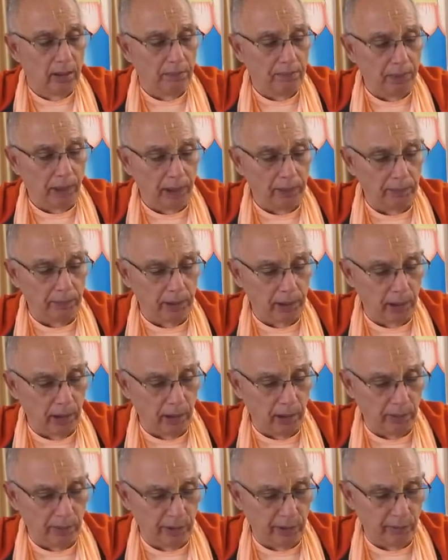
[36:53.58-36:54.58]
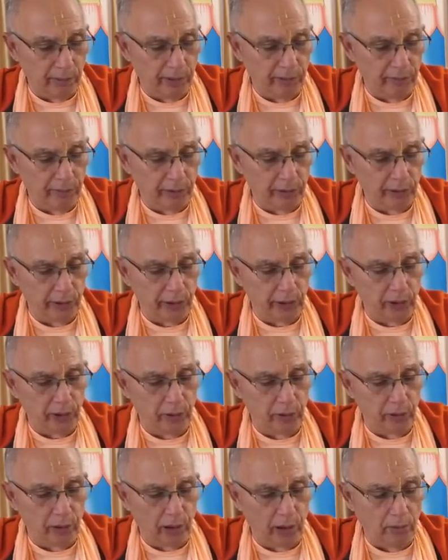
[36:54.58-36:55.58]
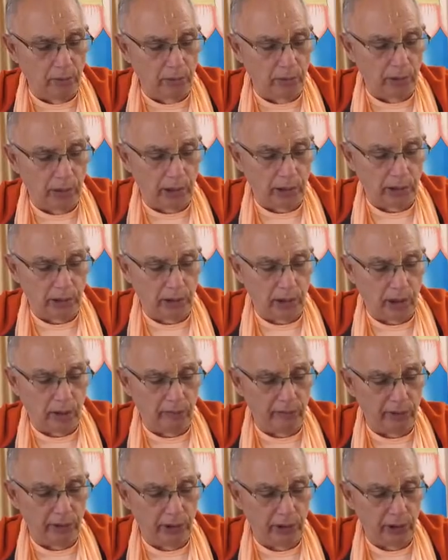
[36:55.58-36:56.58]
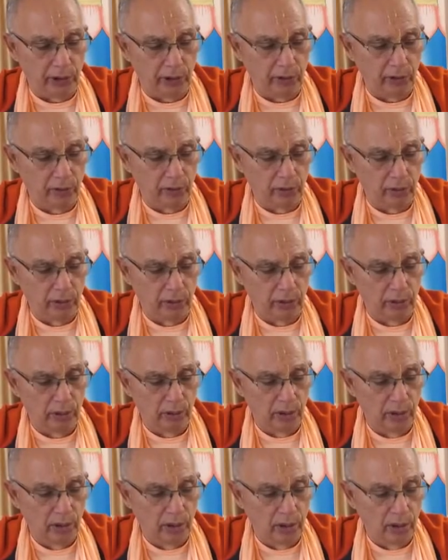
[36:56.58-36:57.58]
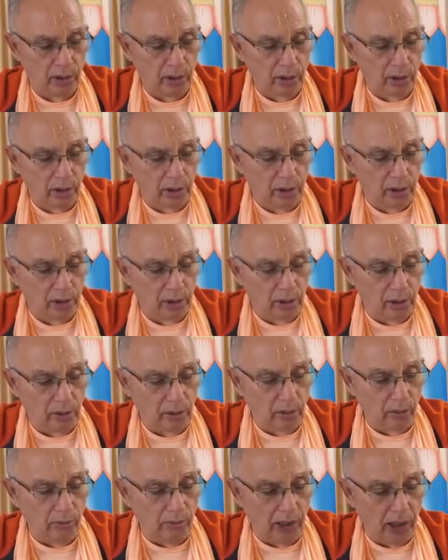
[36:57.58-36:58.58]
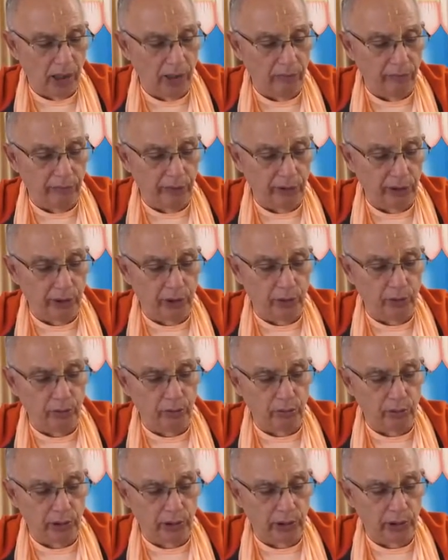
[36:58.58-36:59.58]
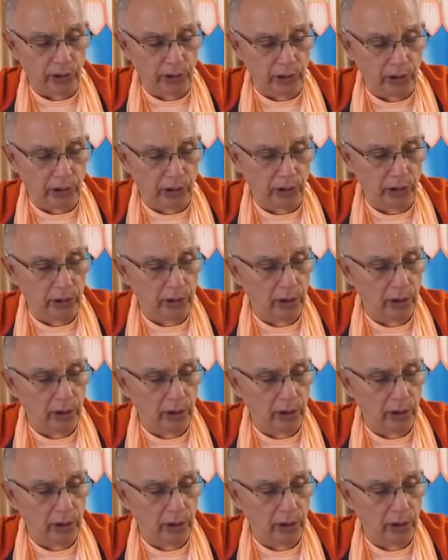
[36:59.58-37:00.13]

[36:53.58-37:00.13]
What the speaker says: Padmanabha refers to Garbhodakshai Vishnu. Although Mahavishnu, which is